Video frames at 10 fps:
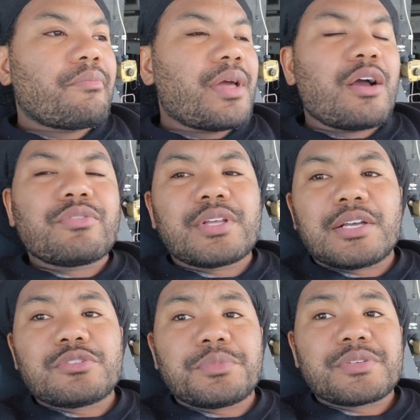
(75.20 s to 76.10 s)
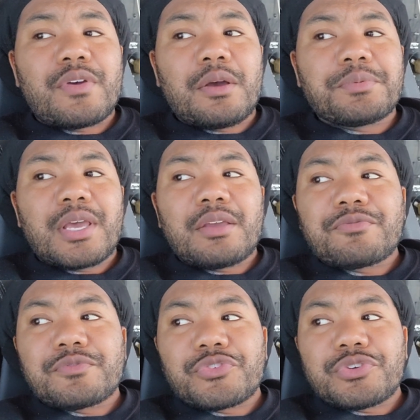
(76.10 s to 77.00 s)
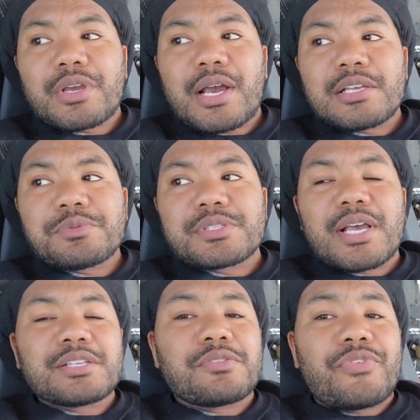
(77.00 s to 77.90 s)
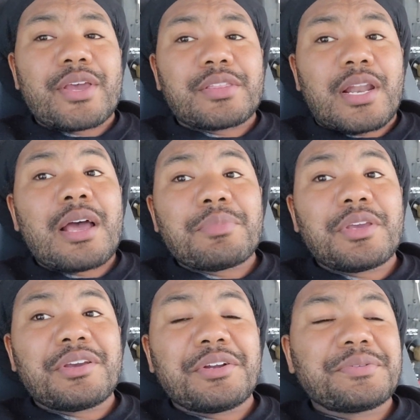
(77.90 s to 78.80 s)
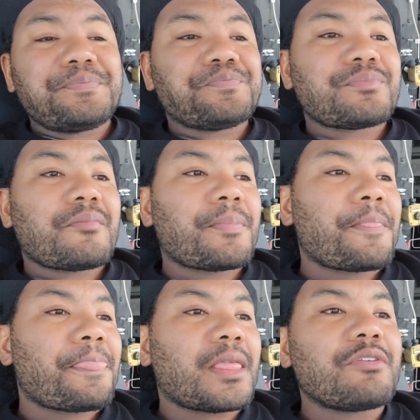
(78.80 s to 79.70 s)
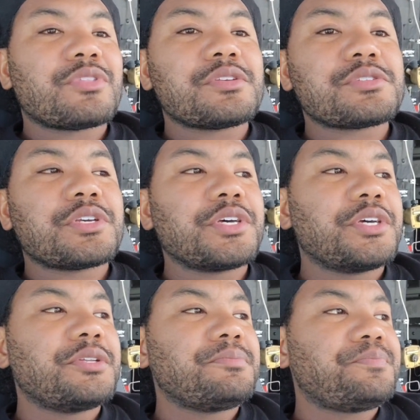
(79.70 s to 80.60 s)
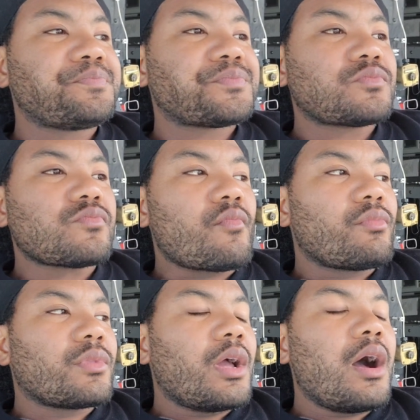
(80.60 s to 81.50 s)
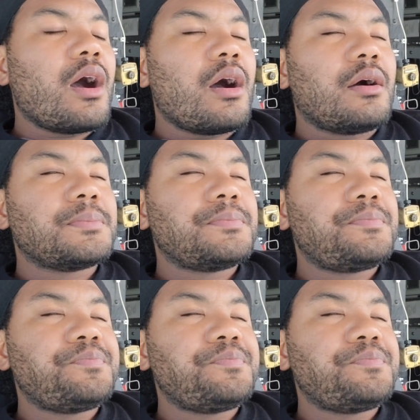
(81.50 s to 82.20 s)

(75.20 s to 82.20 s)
I don't really got too much of an update for you guys besides the fact that I'm here. Everything's good. I